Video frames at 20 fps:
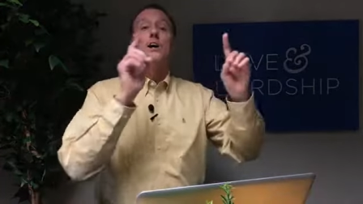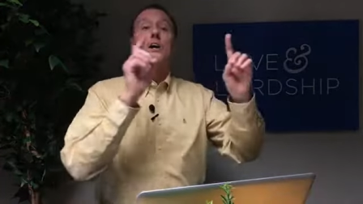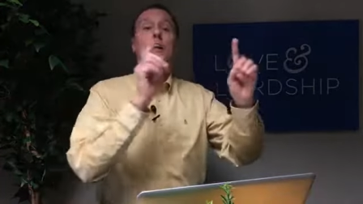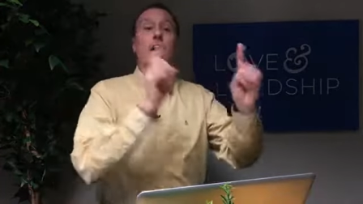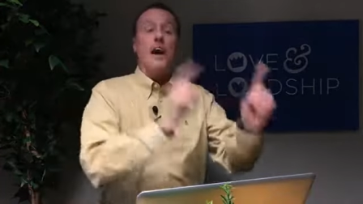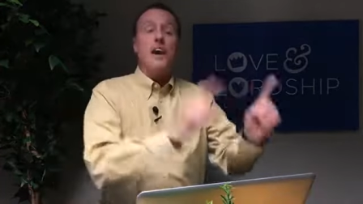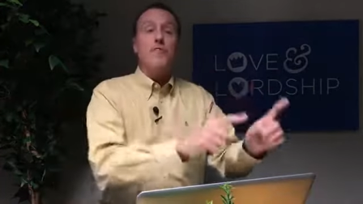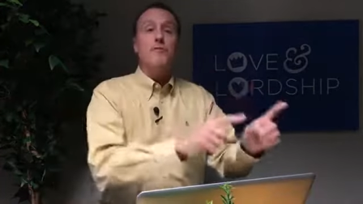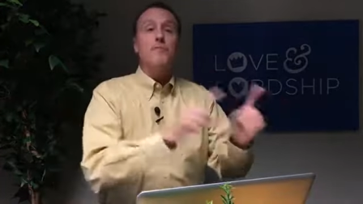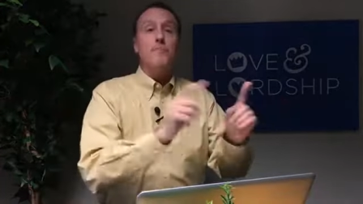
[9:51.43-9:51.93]

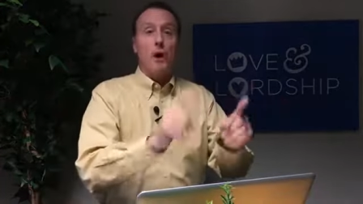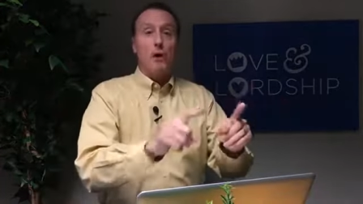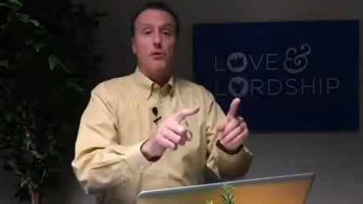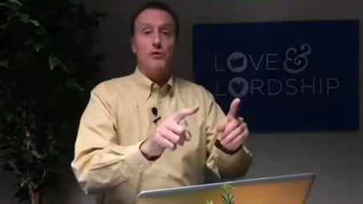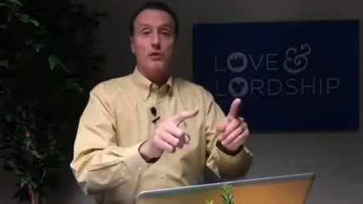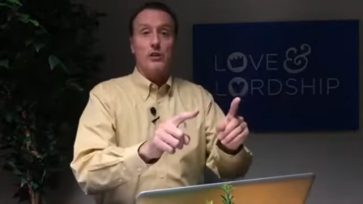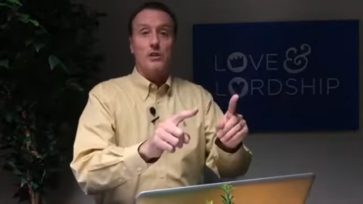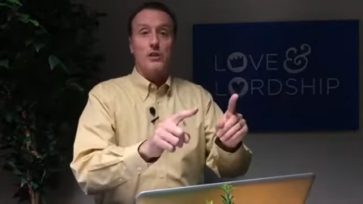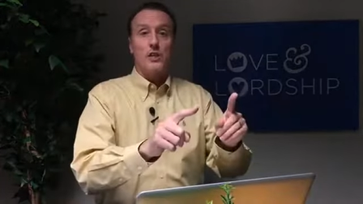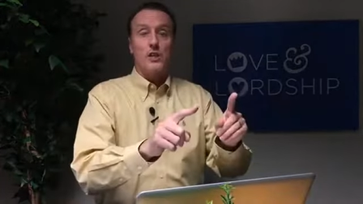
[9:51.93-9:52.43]
gave
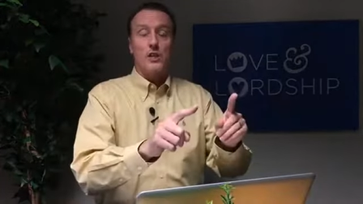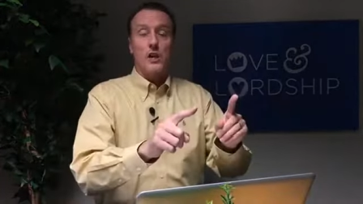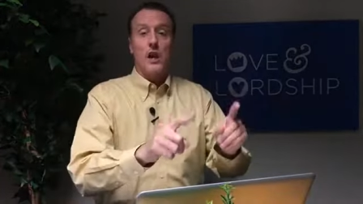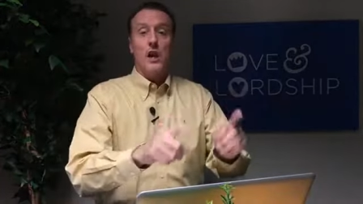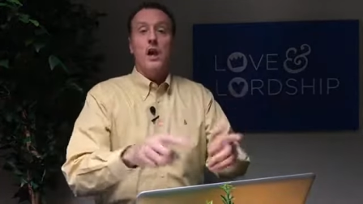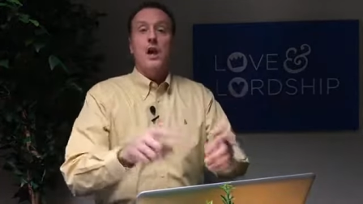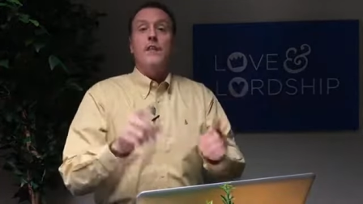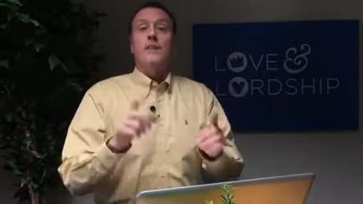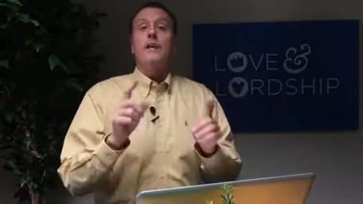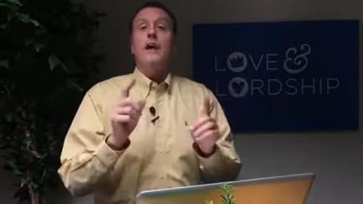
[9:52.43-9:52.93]
Moses
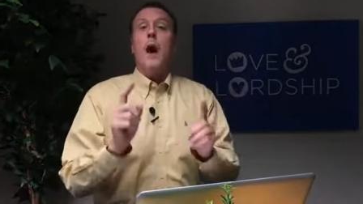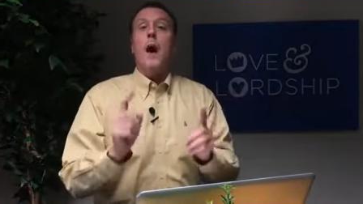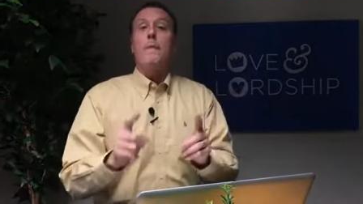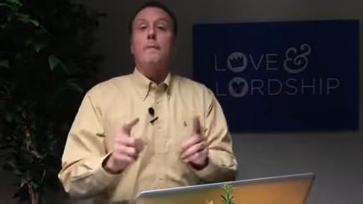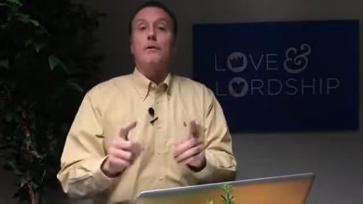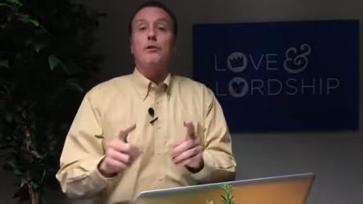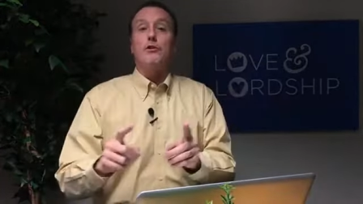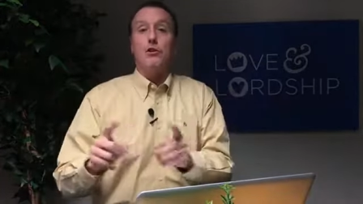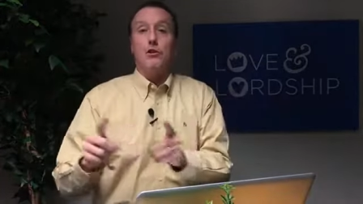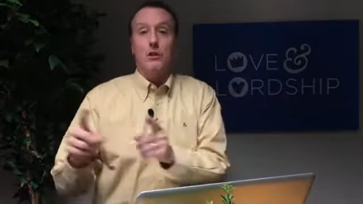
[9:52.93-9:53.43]
the
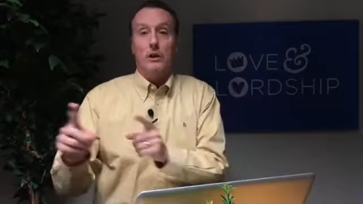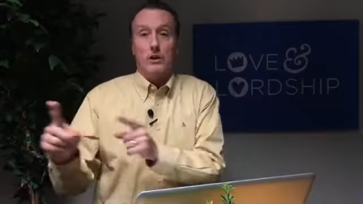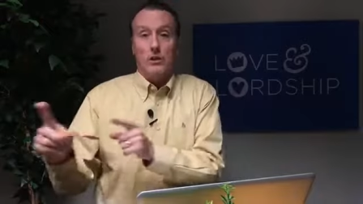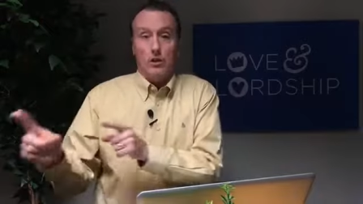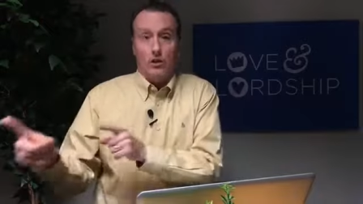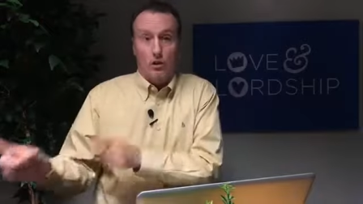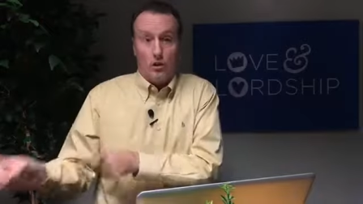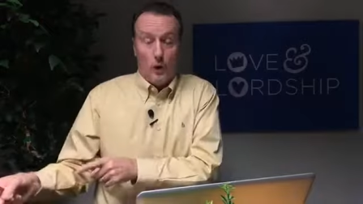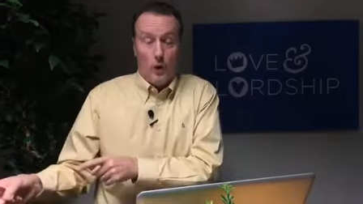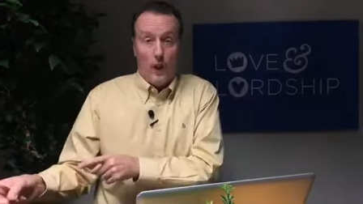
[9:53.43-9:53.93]
opportunity
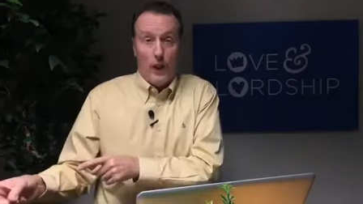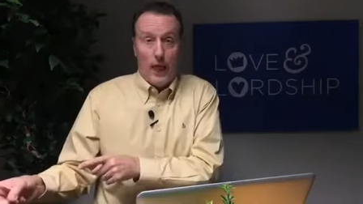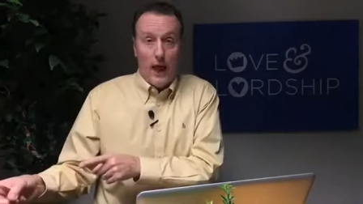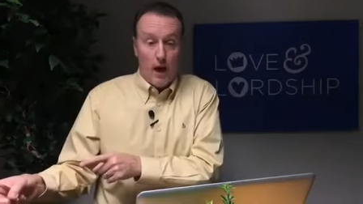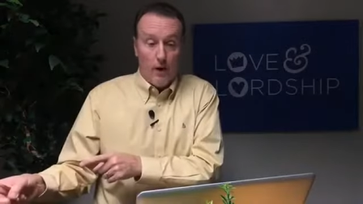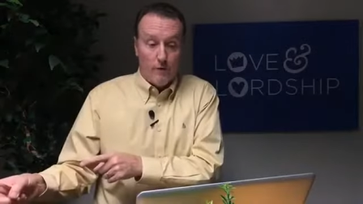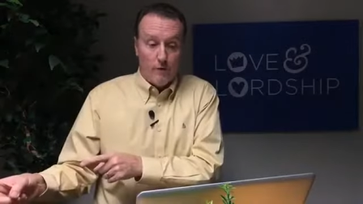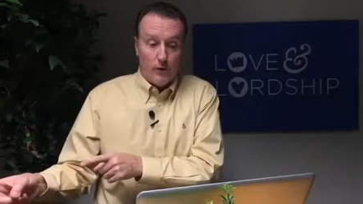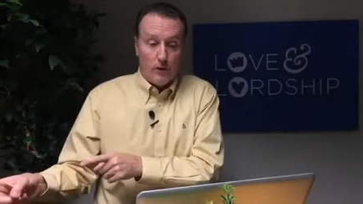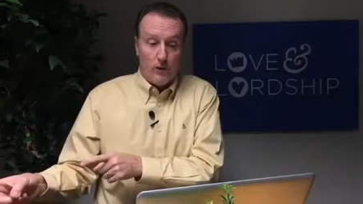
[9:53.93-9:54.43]
to, to
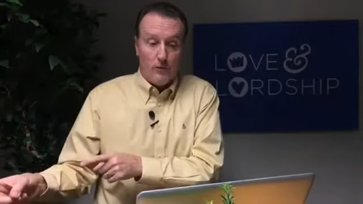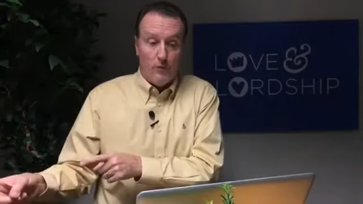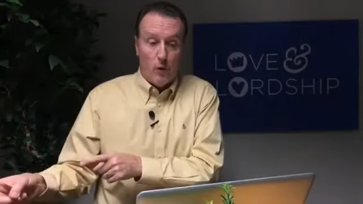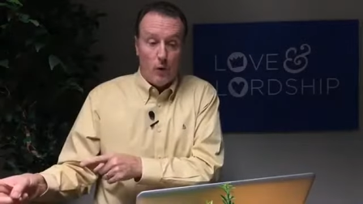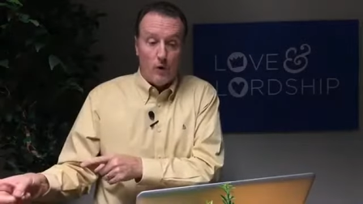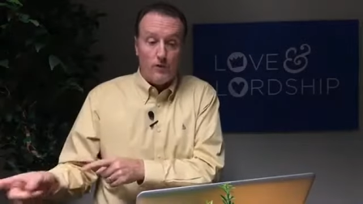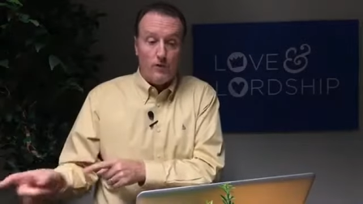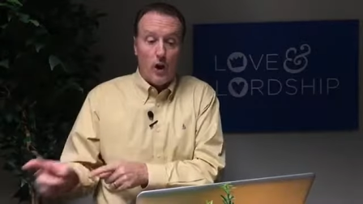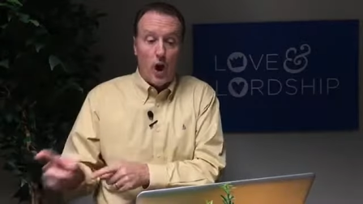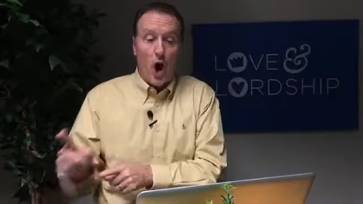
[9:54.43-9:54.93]
allow for
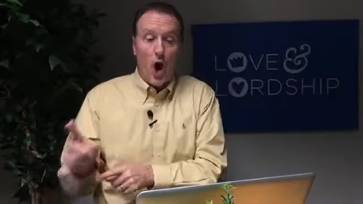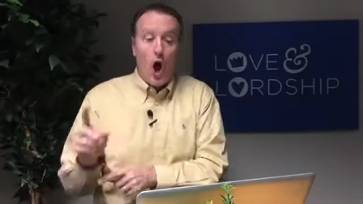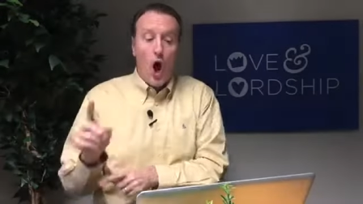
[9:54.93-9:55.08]
divorce.